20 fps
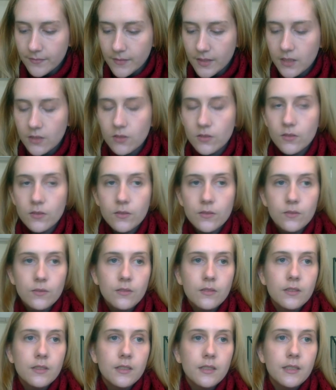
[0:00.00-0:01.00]
So
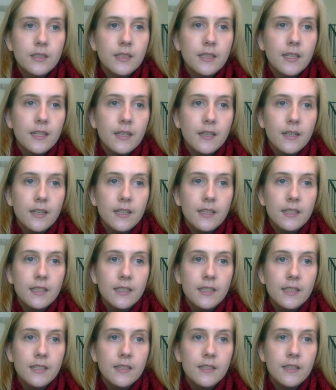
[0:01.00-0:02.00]
I
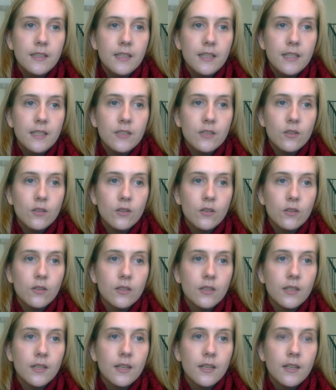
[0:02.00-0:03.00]
knitted these
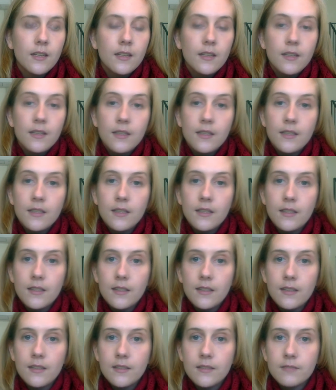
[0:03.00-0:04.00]
on
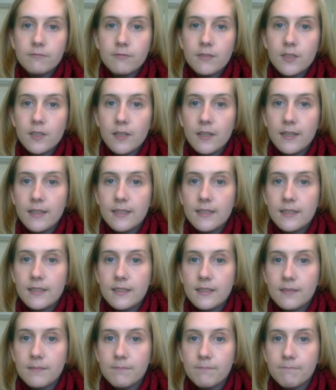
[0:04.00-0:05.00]

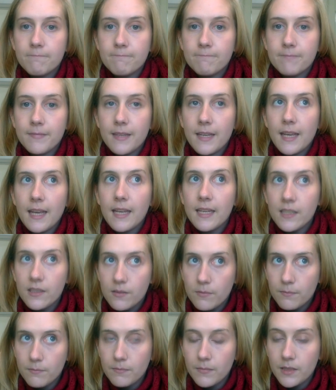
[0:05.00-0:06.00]
size
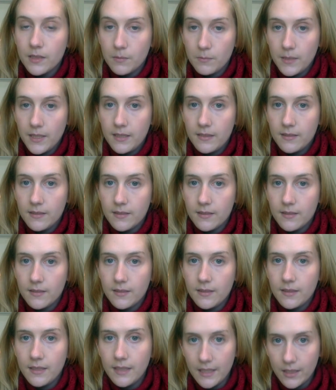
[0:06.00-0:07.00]
8mm
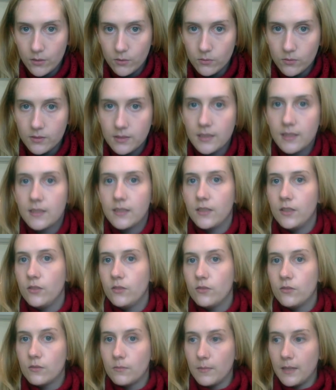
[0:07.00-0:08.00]
needles, and I
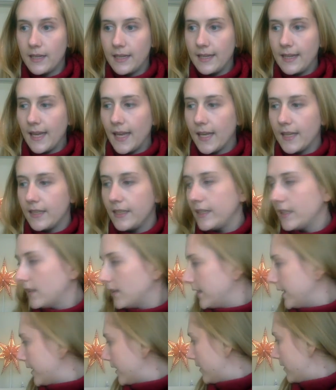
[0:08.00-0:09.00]
used my Addy
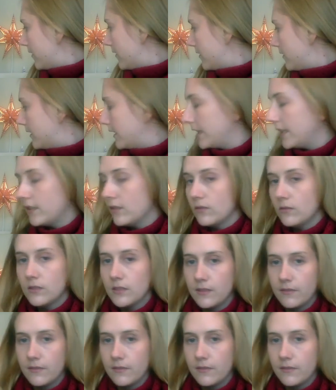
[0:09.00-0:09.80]
Click needles.